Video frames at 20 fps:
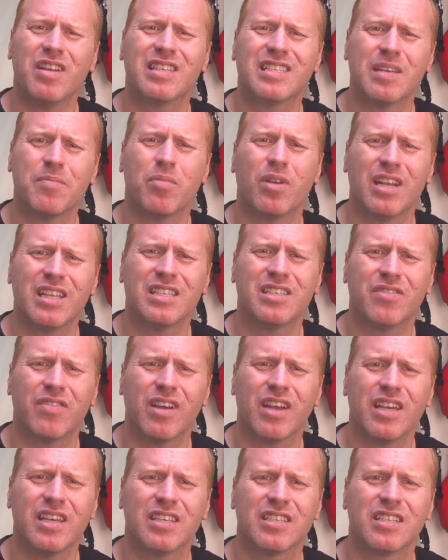simple
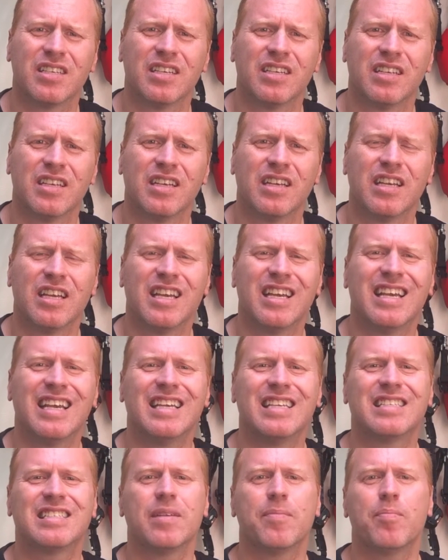interface,
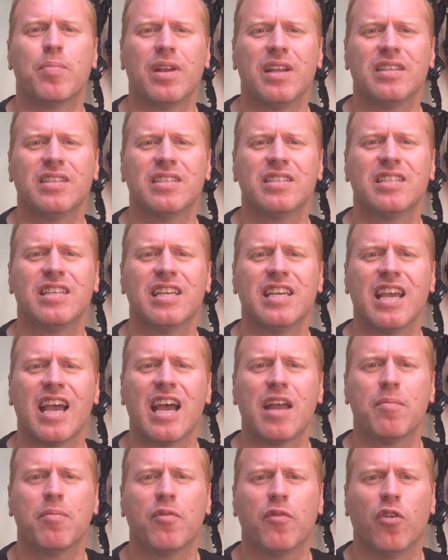its simplicity
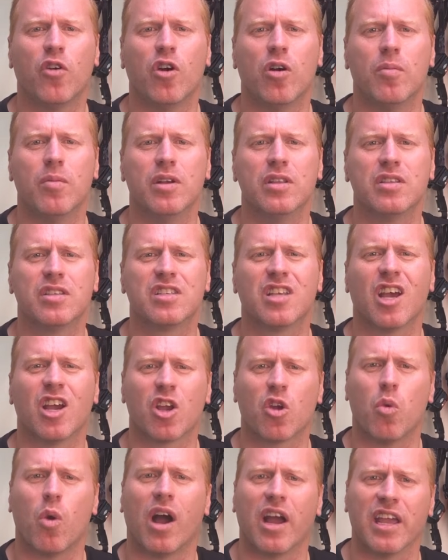and performance are
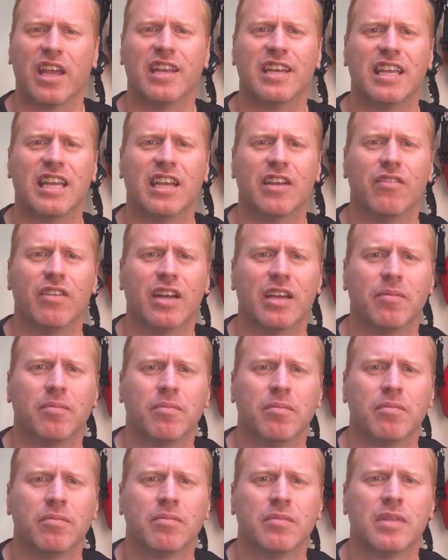quite endearing,
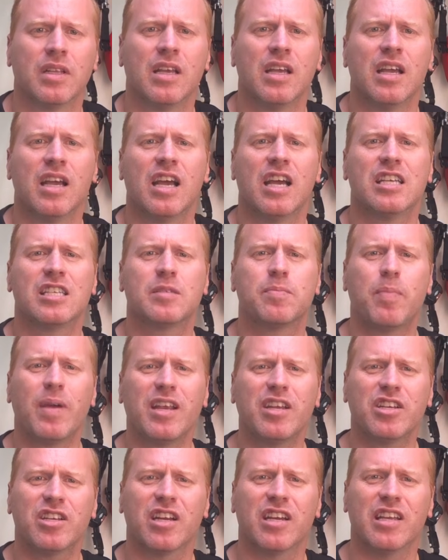
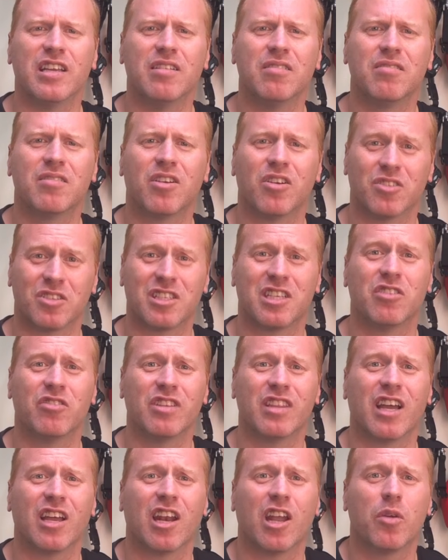especially considering
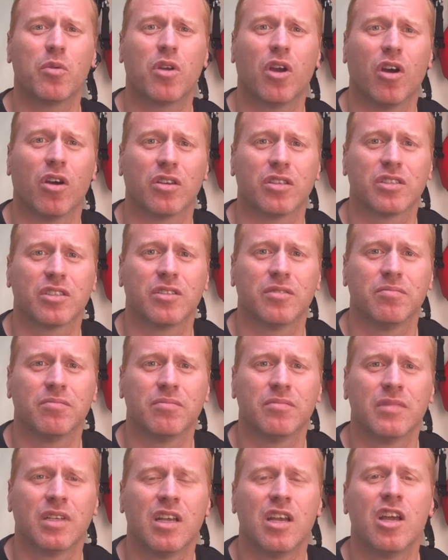that low cost.
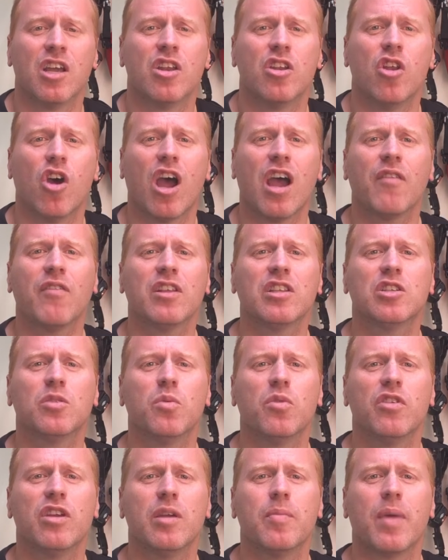Not having to
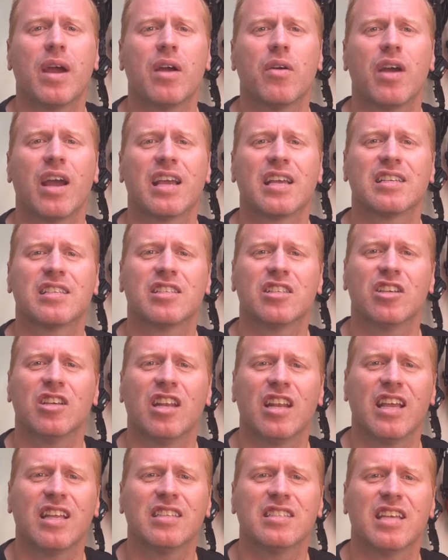worry about
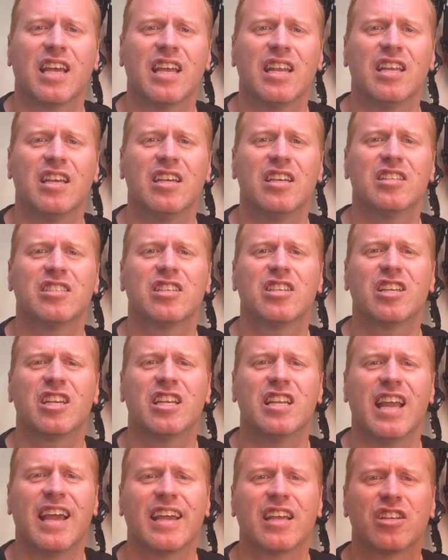external antennas and
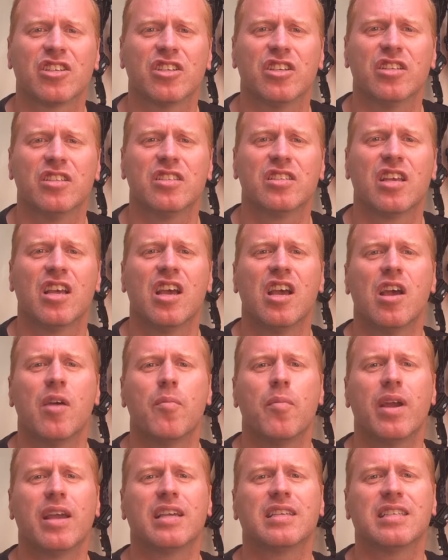connections
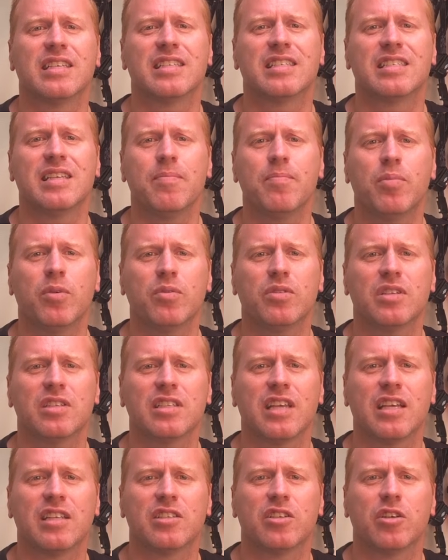makes it simple to
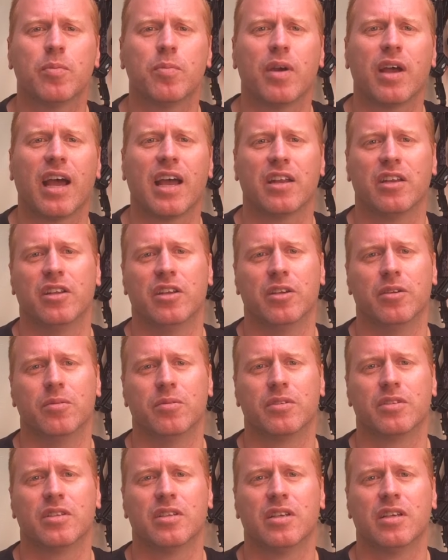set up and use.